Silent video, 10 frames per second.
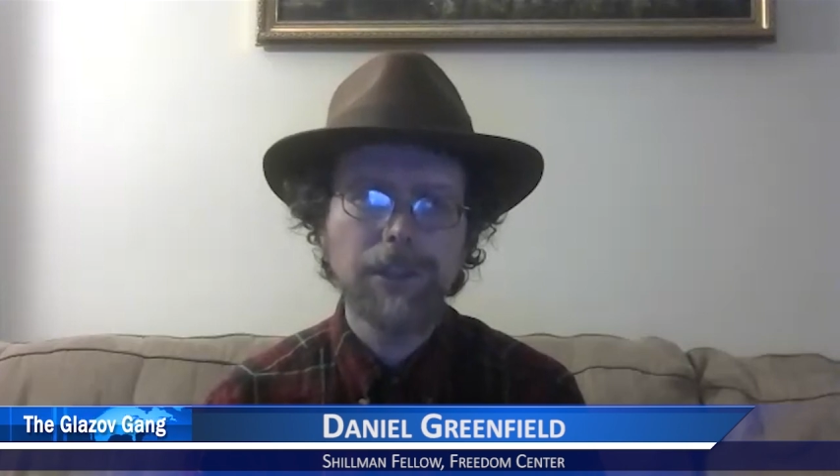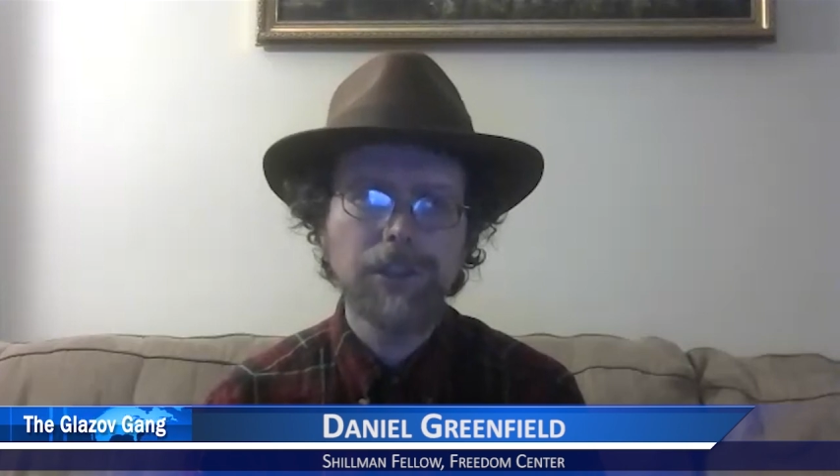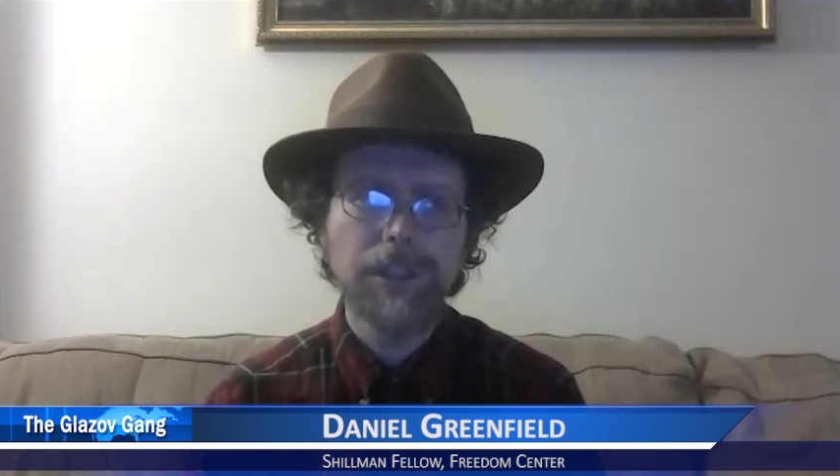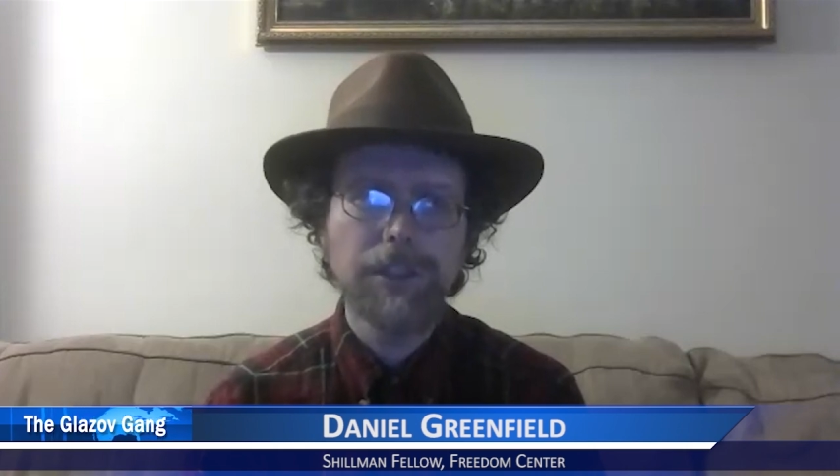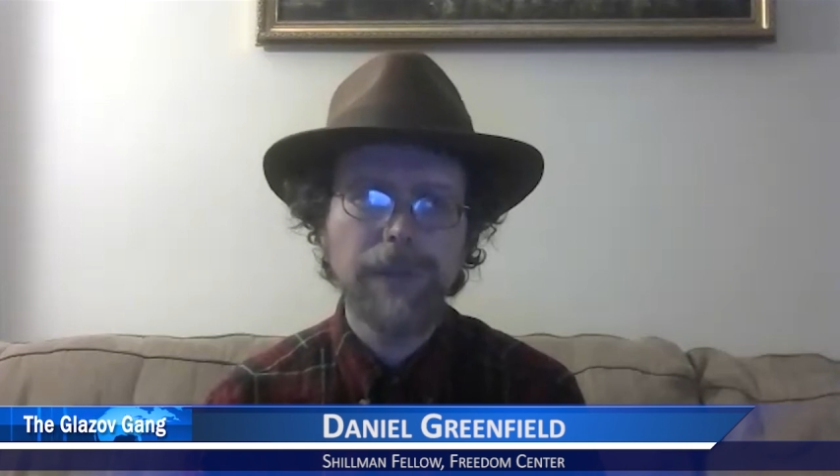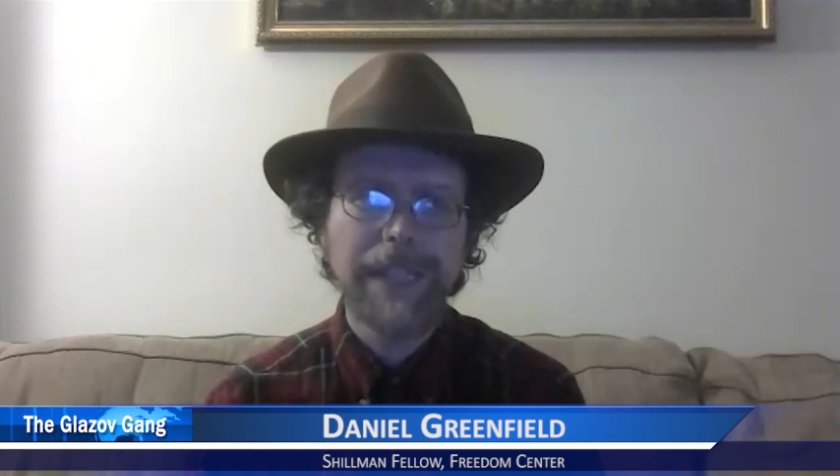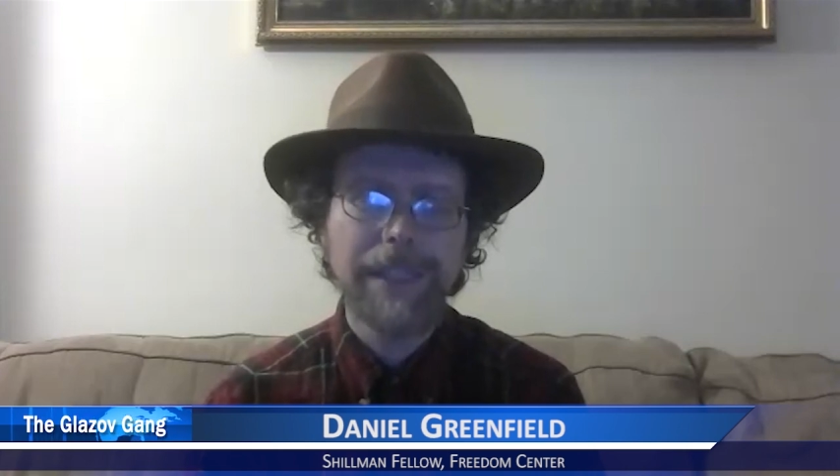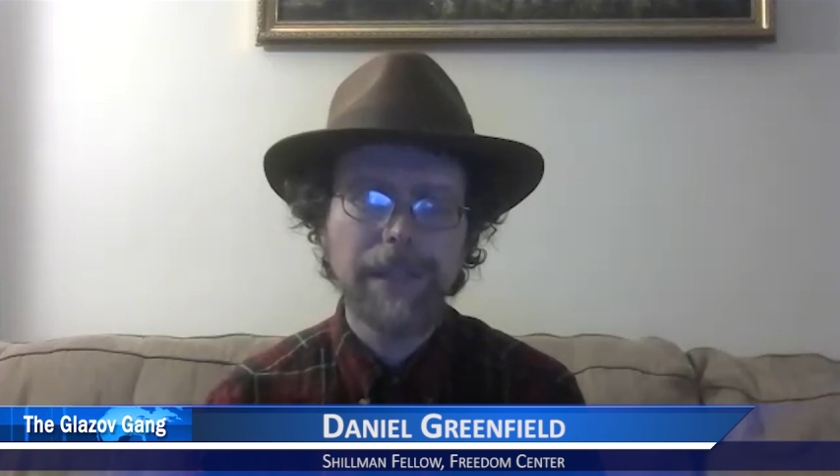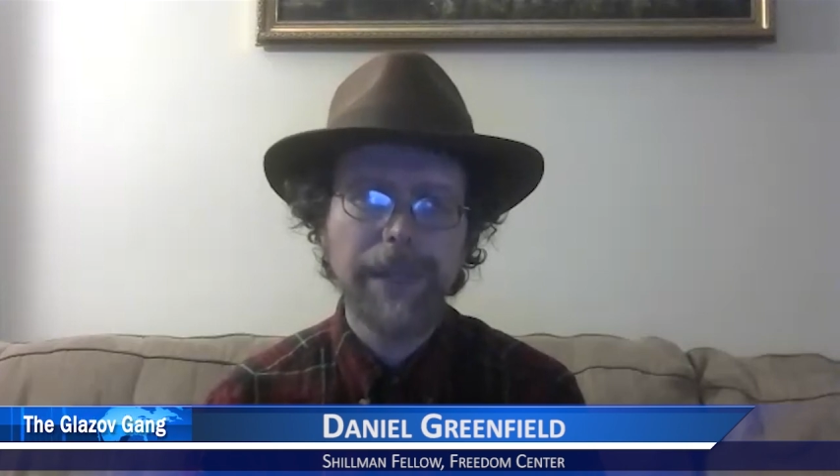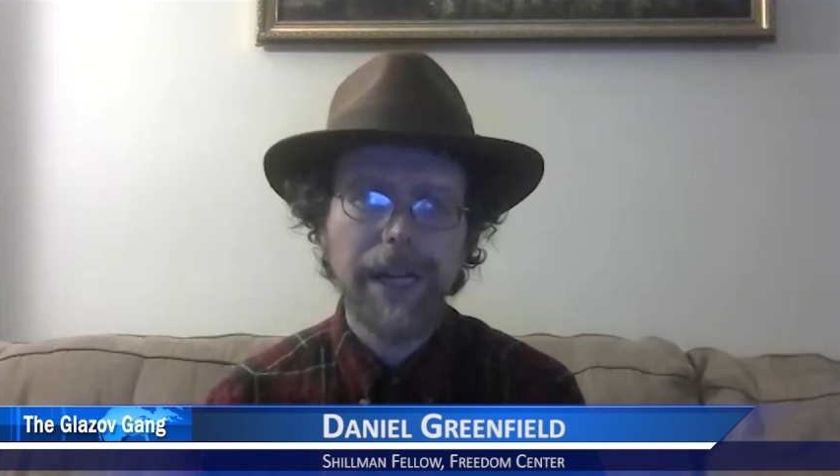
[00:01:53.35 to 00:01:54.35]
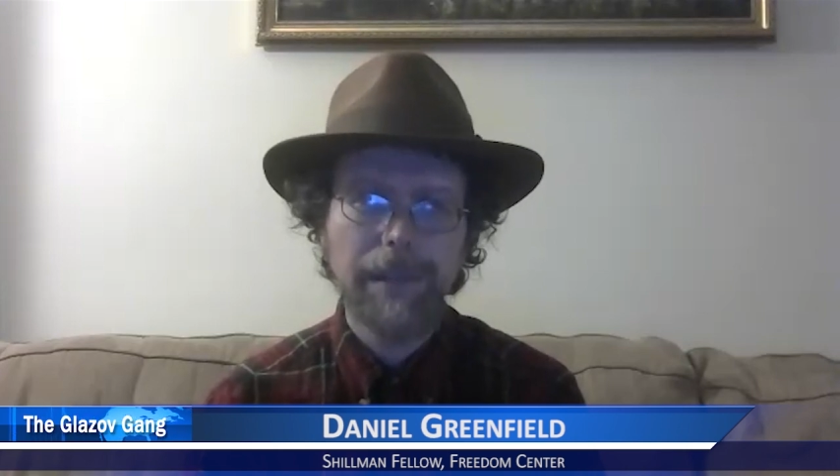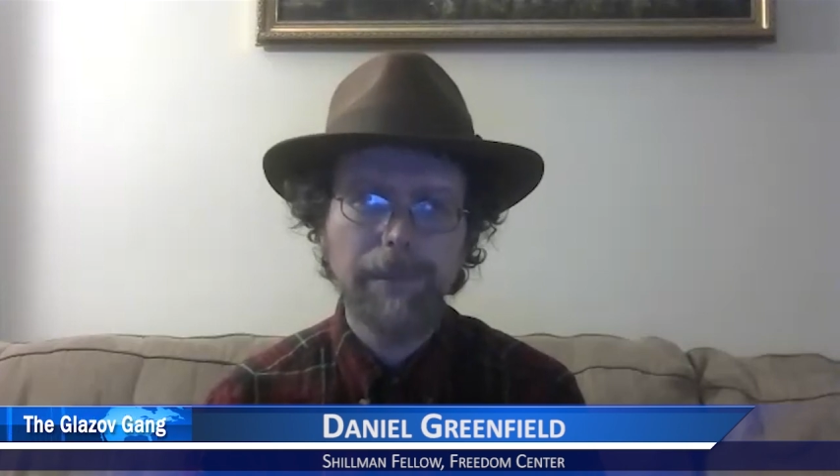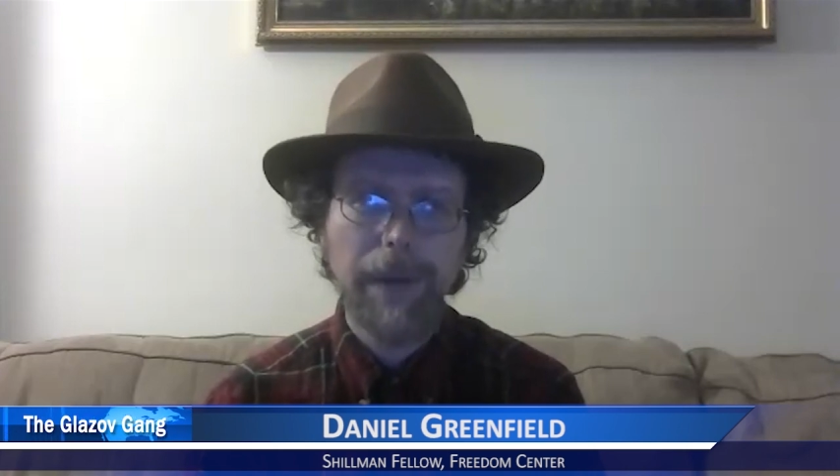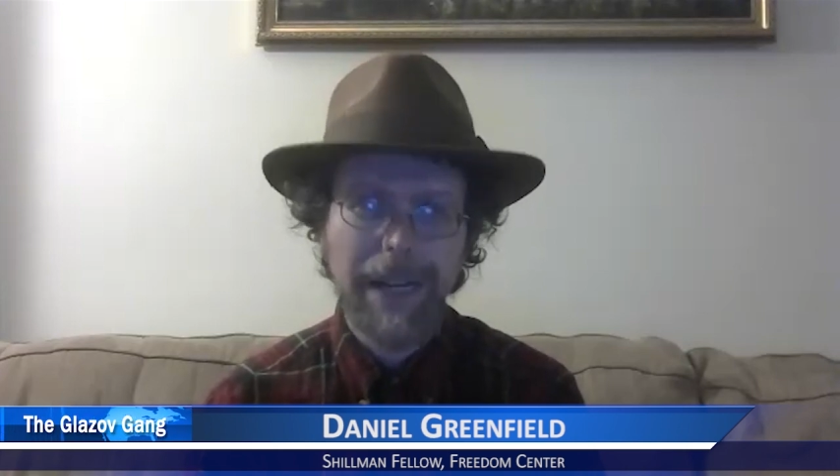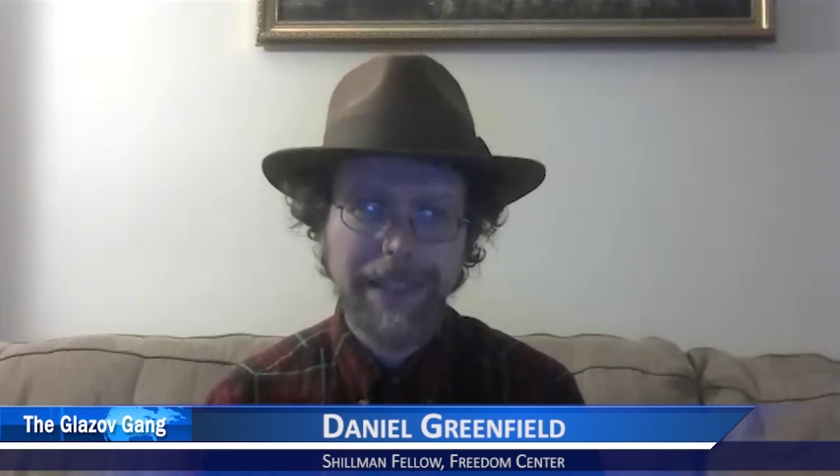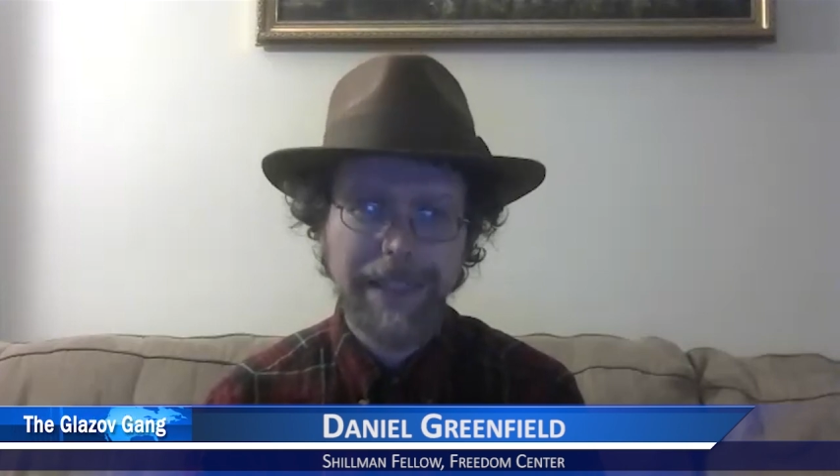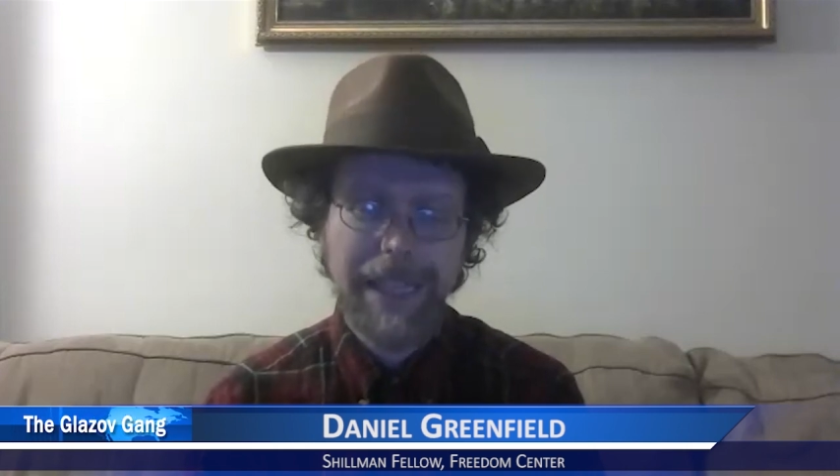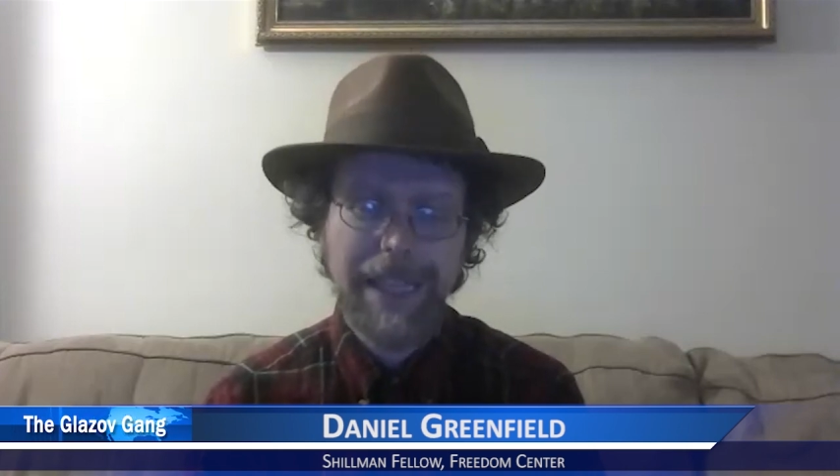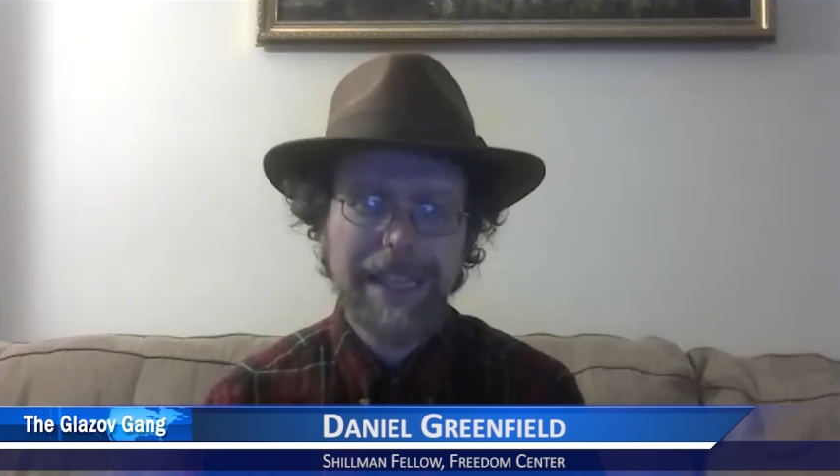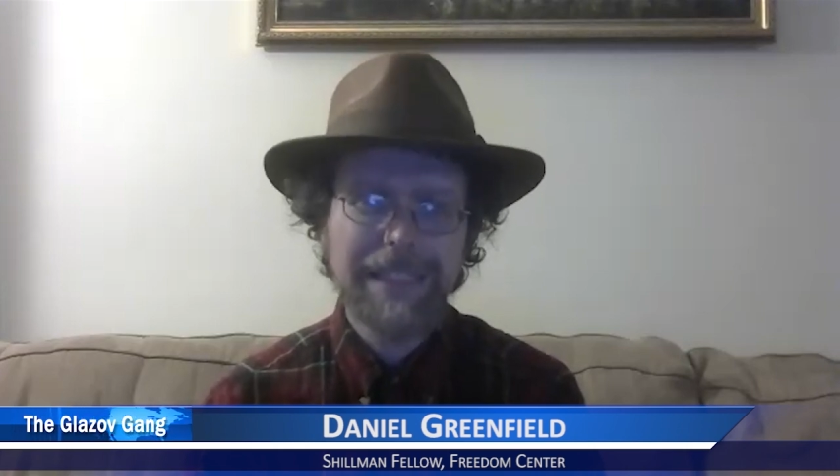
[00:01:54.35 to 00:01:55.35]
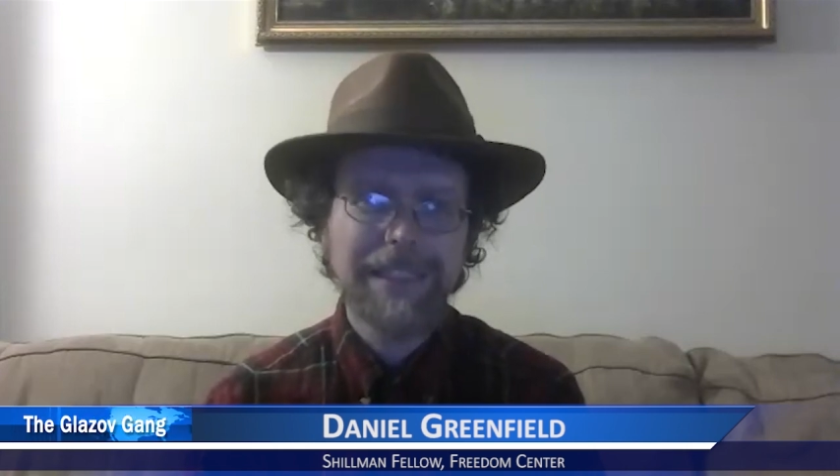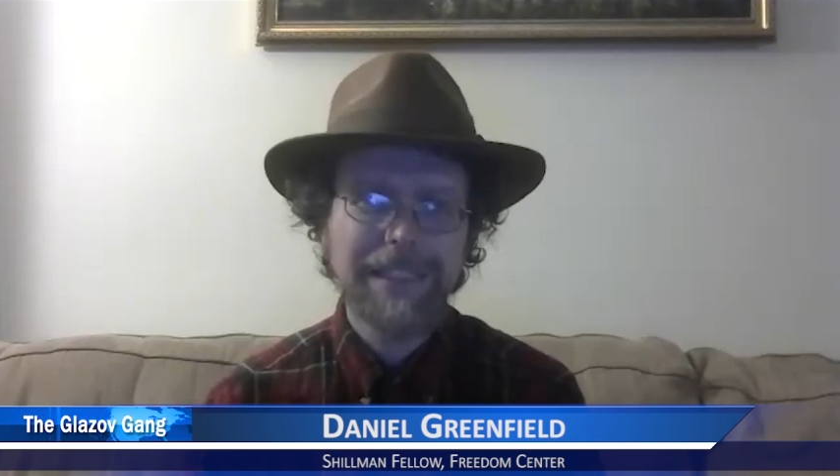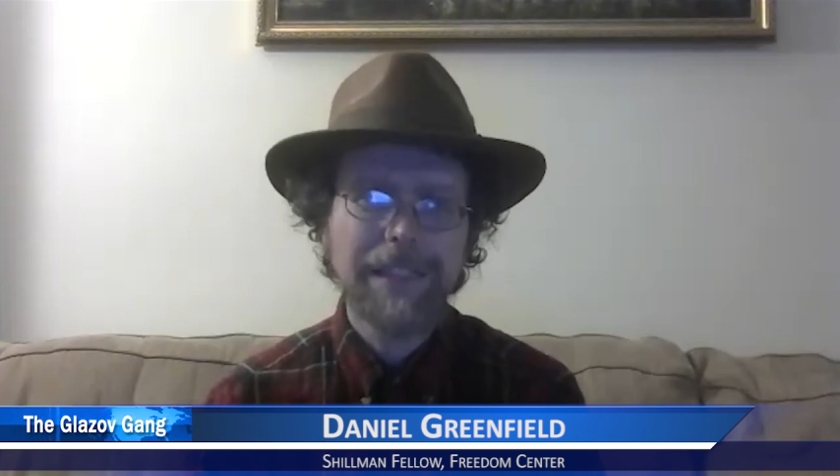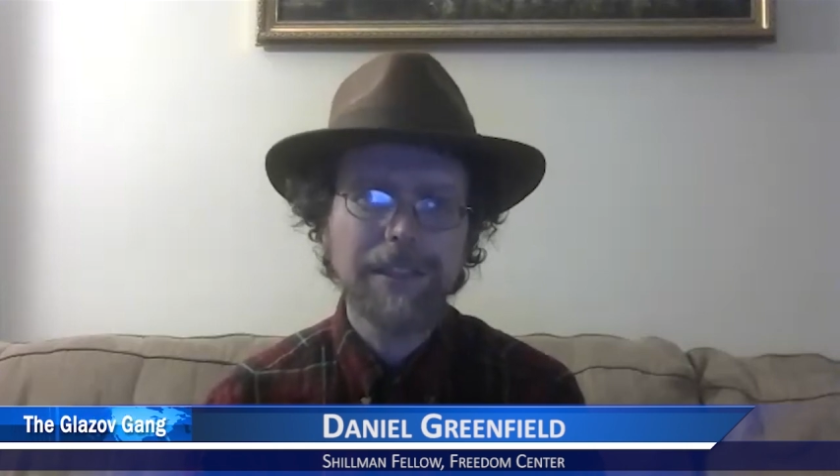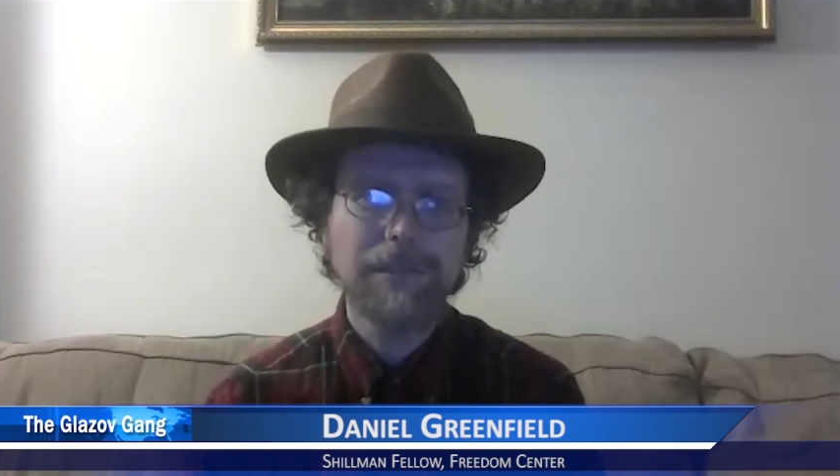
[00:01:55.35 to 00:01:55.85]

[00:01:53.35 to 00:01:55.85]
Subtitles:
she's right there behind Biden, and she's got to